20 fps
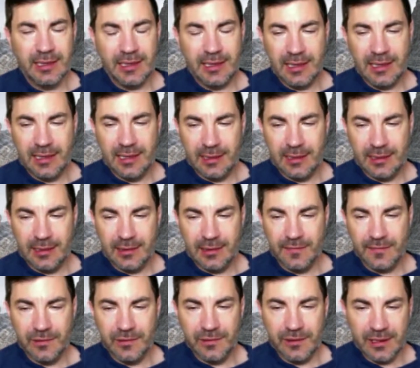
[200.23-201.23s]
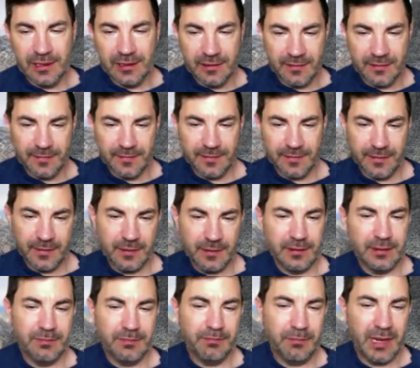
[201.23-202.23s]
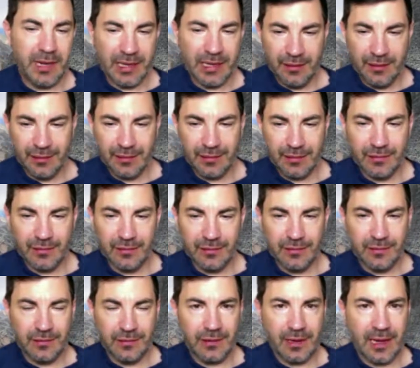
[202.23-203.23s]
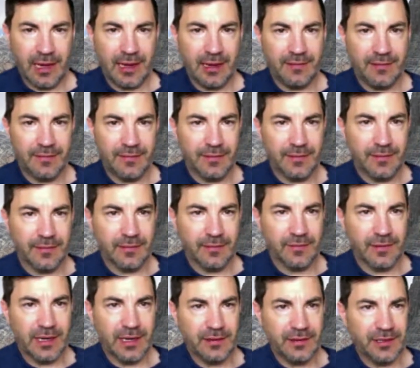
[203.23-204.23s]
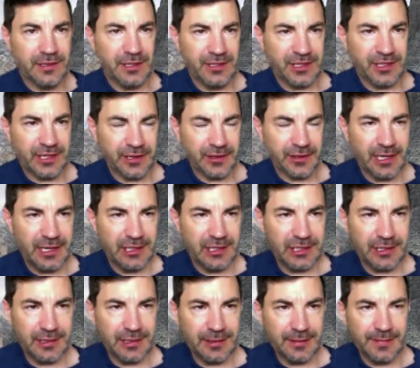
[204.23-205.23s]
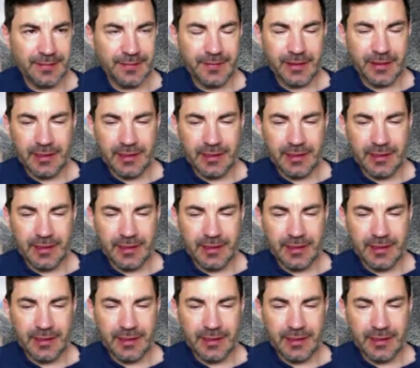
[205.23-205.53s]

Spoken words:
And if you give mice who have retinal degeneration